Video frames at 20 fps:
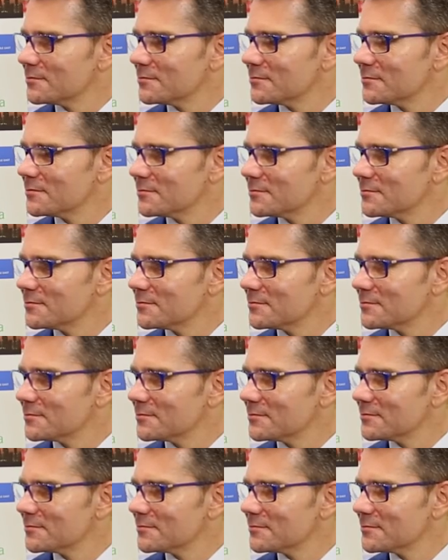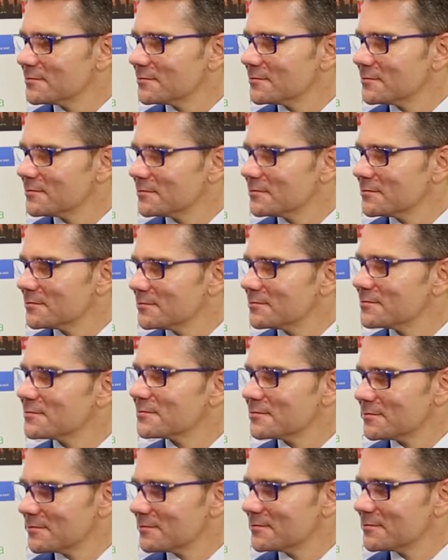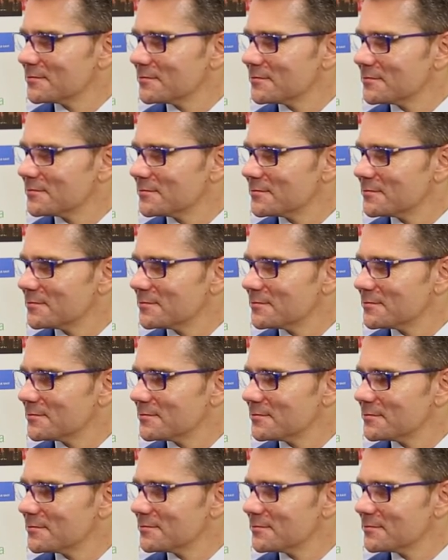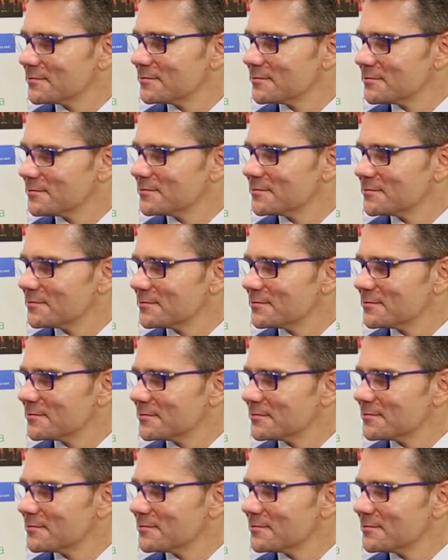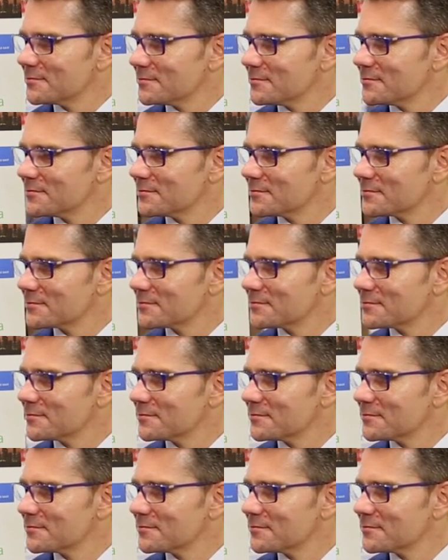This person isn't speaking.